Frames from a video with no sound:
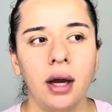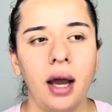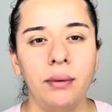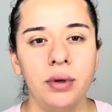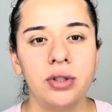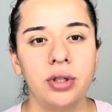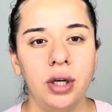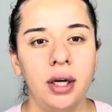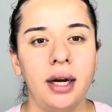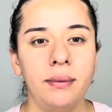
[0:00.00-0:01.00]
I was
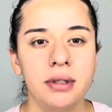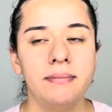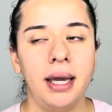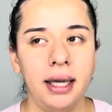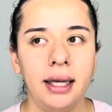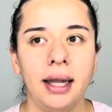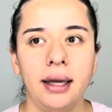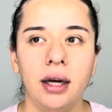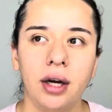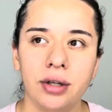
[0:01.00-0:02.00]
good. I was making like
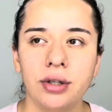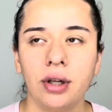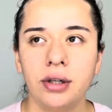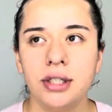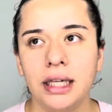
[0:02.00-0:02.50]
$100